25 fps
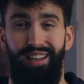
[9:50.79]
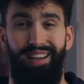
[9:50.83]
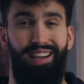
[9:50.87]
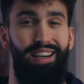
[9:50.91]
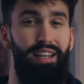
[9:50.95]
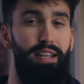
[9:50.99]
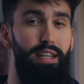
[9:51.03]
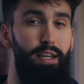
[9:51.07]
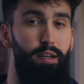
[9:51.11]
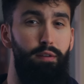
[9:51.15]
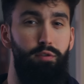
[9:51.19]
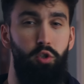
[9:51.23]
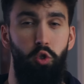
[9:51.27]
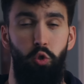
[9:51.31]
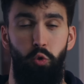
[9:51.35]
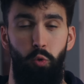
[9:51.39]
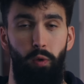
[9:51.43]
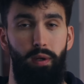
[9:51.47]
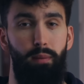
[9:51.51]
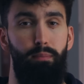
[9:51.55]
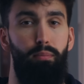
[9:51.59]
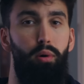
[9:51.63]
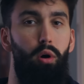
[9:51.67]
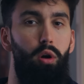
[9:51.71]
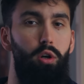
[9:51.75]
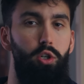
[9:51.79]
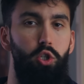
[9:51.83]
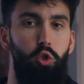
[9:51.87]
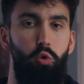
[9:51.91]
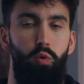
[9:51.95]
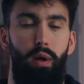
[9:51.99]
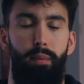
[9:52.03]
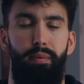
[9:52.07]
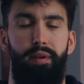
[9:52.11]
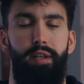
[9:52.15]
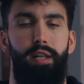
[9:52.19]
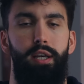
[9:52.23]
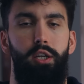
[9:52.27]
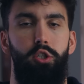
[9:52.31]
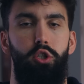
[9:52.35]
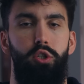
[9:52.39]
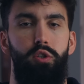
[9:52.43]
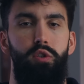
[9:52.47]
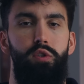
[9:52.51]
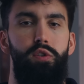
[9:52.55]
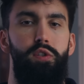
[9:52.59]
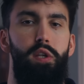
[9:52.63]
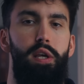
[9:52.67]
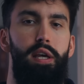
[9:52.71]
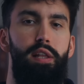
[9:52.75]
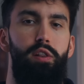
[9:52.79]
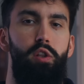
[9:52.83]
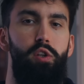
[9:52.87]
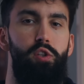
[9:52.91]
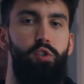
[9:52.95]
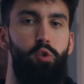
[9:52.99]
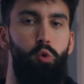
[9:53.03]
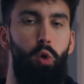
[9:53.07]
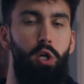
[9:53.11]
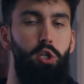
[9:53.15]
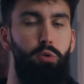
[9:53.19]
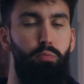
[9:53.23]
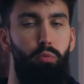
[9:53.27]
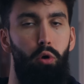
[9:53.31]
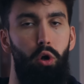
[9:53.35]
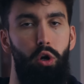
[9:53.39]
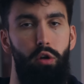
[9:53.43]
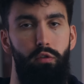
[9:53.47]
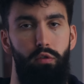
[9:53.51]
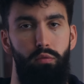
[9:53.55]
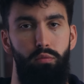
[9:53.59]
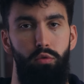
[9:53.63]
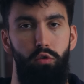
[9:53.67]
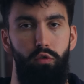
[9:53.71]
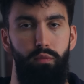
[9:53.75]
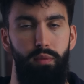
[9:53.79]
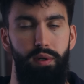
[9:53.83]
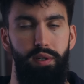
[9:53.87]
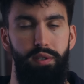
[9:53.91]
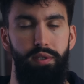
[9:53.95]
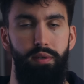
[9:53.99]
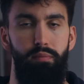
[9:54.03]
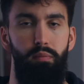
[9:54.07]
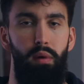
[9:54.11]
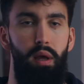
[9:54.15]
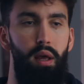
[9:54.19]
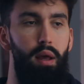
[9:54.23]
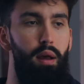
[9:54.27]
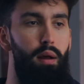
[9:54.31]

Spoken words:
the idea of just doing partial repetitions in the stretch part of the movement,